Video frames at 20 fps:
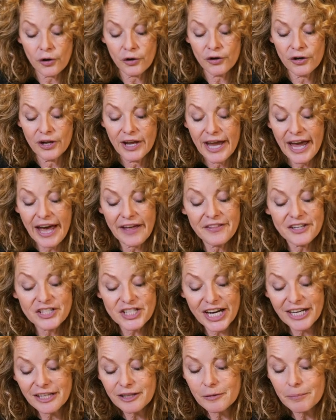on, and the
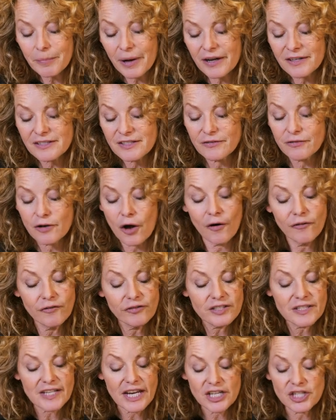gentle buzz of
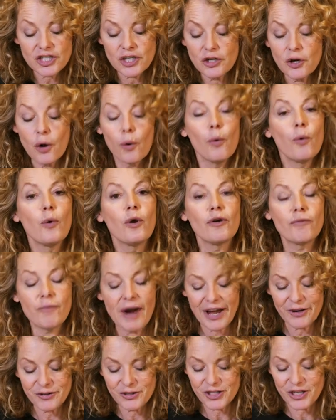conversation all
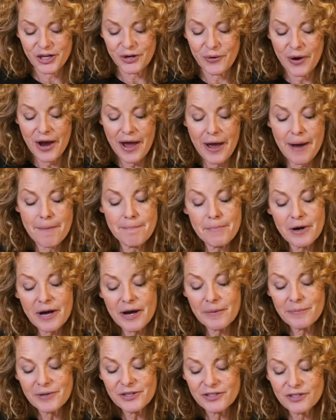around you
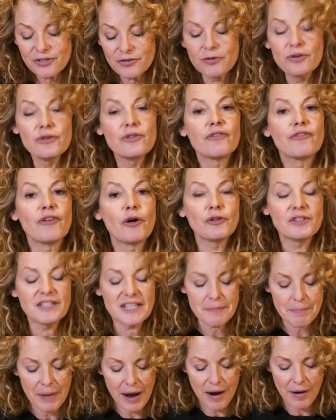murmurs through the
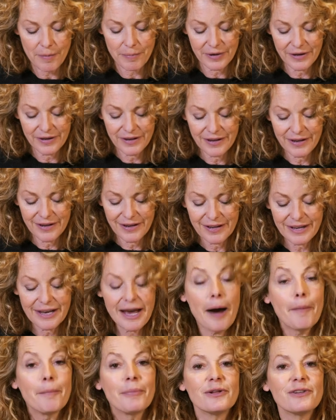vaulty pub.
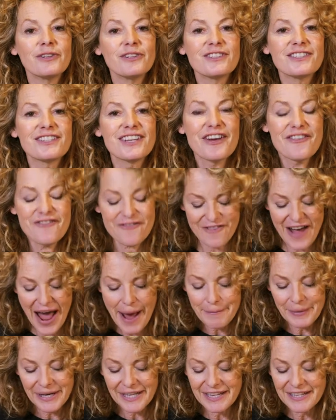Couples,
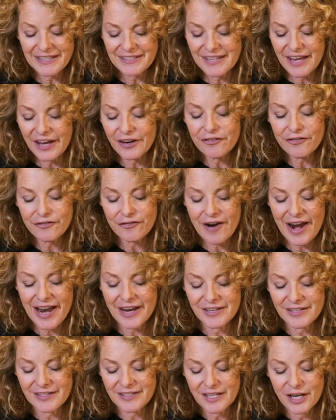families and
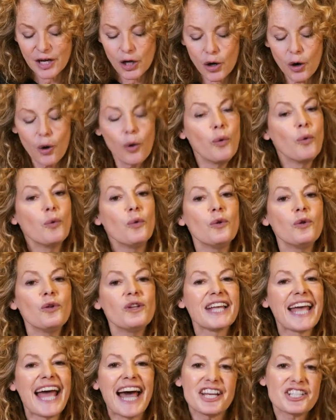friends
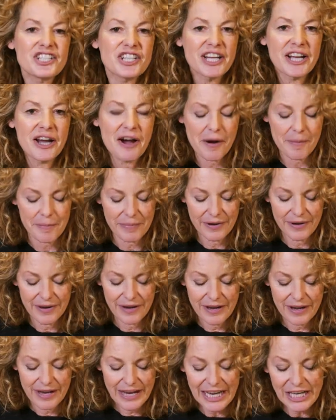all catching up,
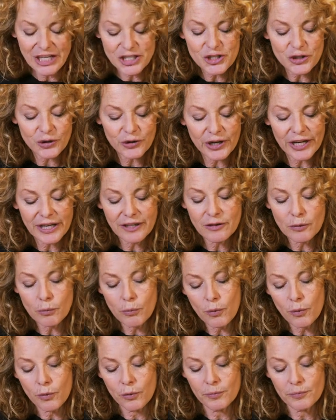enjoying the
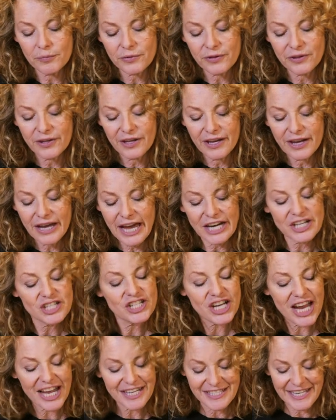warmth and
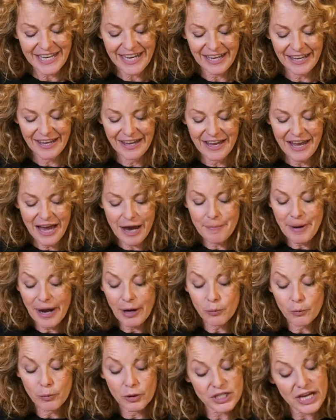chatting
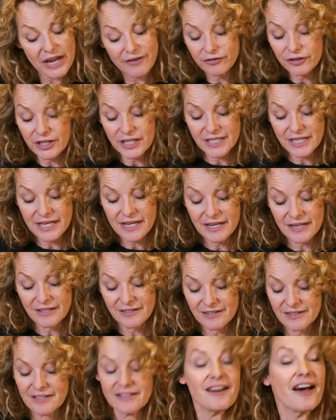about whatever it
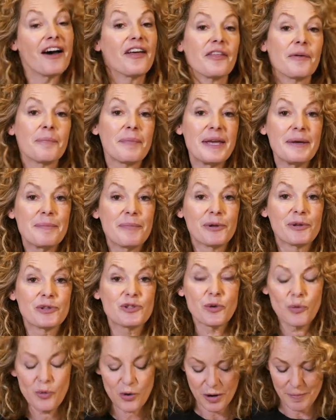is that other people
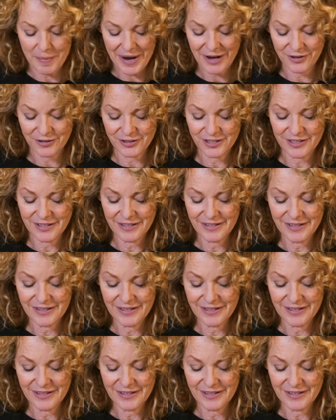talk about.